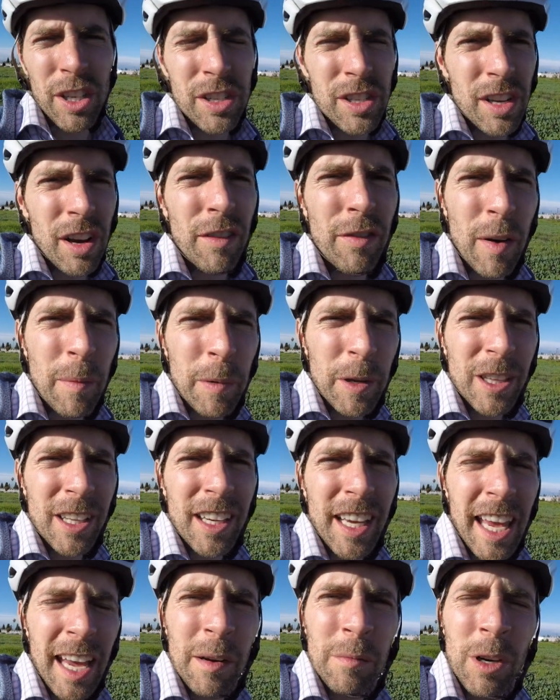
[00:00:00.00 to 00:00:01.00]
yourself. I'll put the
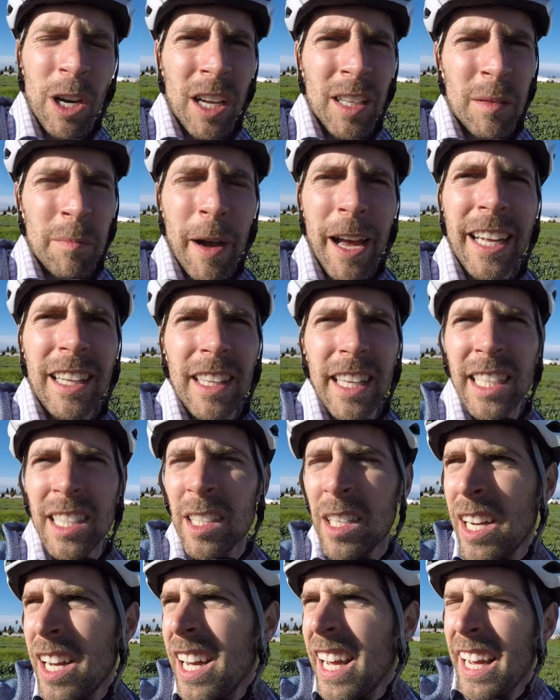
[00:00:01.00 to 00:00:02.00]
camera on the bike
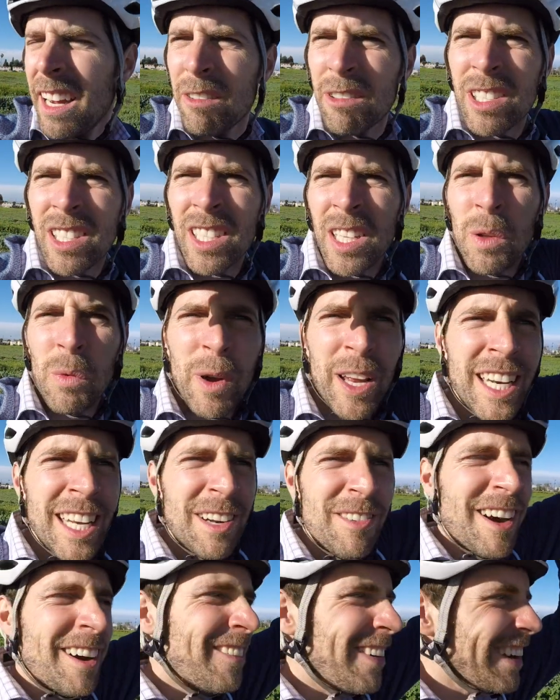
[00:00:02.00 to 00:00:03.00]
later. It was a little windy
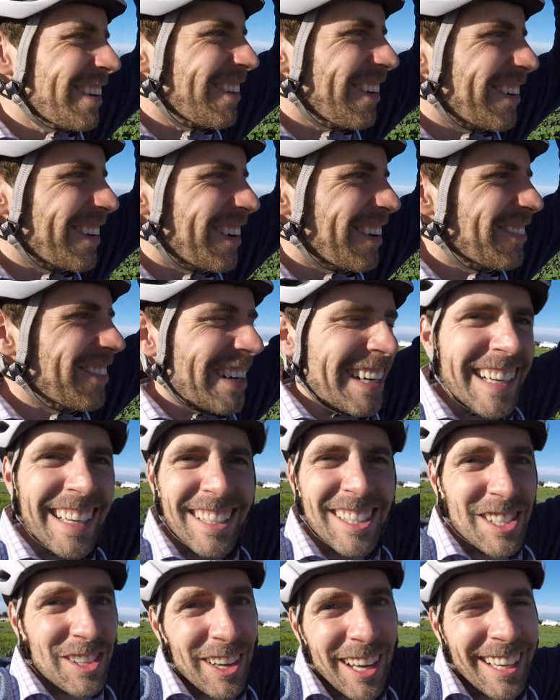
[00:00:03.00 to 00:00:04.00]
when we rode over
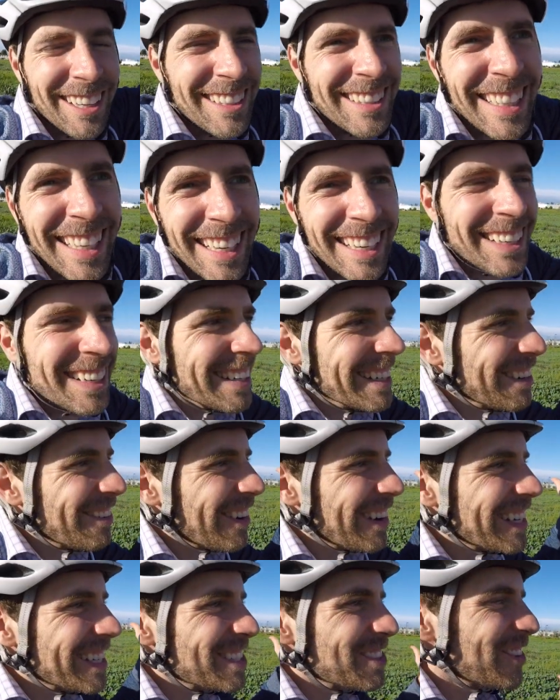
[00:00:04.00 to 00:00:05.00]
here, so I couldn't hear it
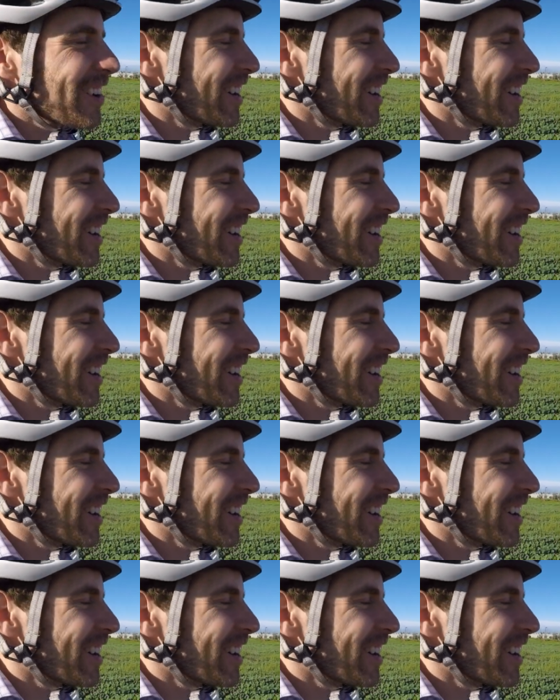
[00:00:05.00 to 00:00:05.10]
quite as